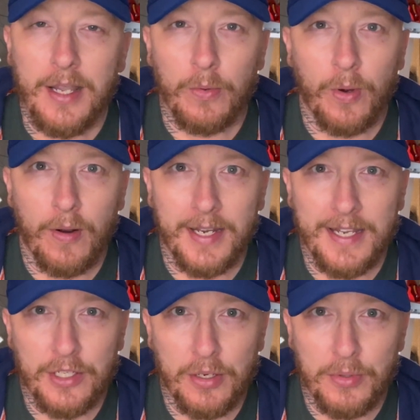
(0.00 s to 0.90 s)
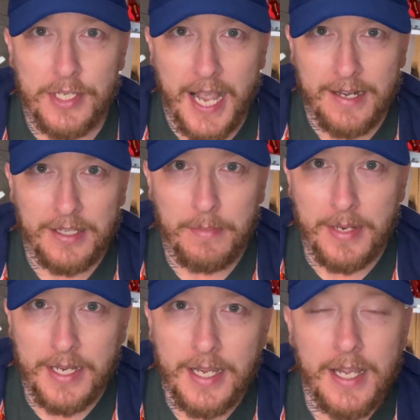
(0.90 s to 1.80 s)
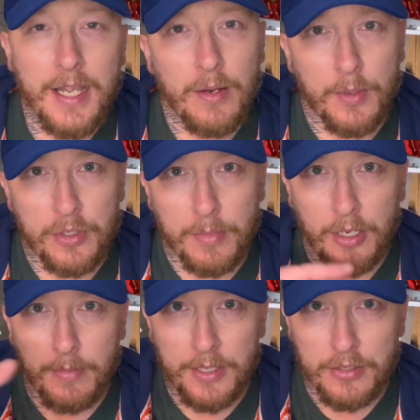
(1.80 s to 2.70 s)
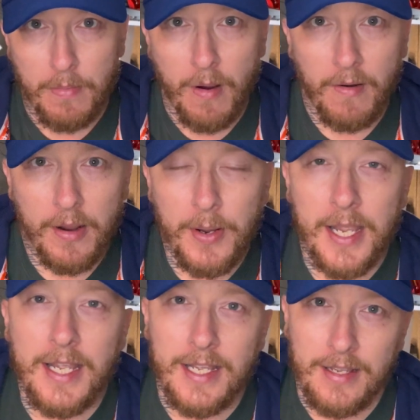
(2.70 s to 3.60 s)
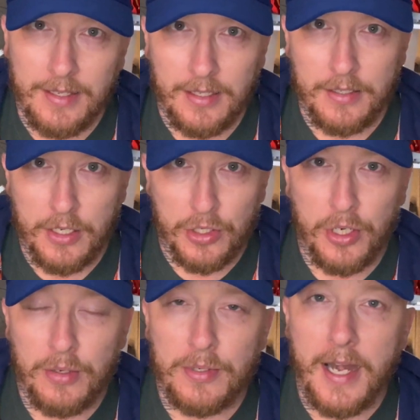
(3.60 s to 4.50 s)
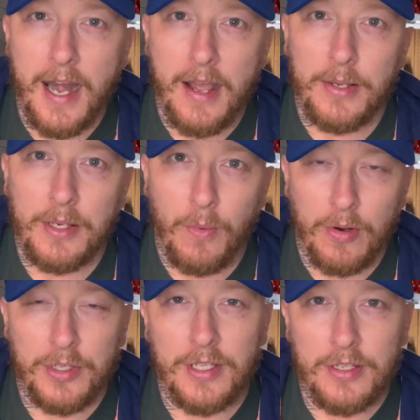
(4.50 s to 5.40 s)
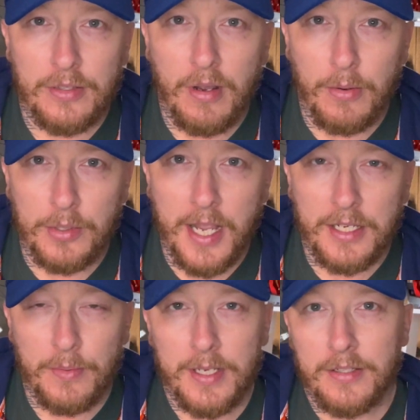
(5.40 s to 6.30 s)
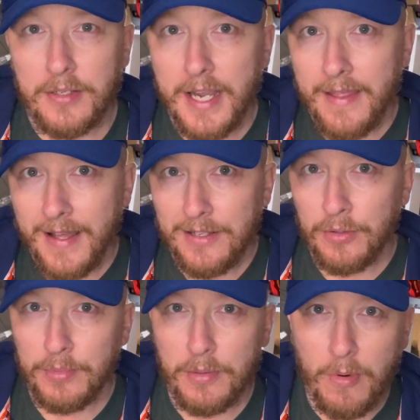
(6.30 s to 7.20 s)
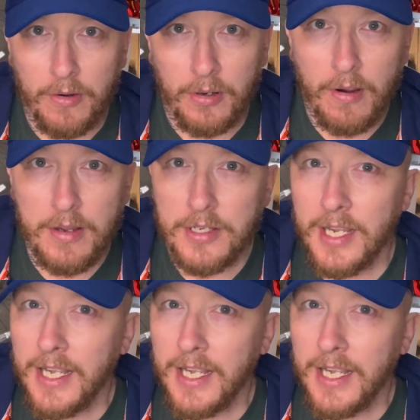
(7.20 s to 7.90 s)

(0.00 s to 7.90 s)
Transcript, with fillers: We're on issue 10 at the minute, which will be coming tomorrow because it's Tuesday now and you're watching the Star Wars X-Wing. So yeah, that's up tomorrow, guys.